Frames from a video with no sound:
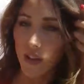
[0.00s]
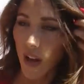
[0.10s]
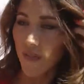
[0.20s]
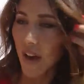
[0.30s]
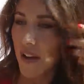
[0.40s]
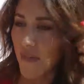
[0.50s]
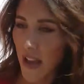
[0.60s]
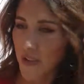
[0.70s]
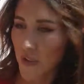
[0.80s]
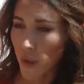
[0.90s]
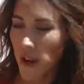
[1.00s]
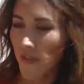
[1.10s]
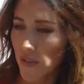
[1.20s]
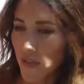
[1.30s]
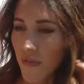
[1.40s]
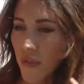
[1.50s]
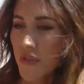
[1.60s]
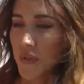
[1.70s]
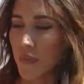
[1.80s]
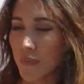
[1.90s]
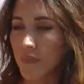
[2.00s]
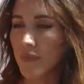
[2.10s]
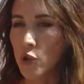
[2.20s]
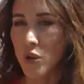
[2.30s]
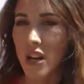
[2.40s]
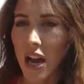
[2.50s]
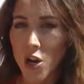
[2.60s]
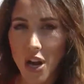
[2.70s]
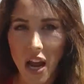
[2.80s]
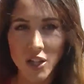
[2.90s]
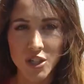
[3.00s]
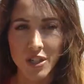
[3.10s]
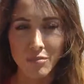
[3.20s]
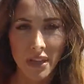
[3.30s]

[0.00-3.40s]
a lot of fun. Fans are ready for some gridiron action,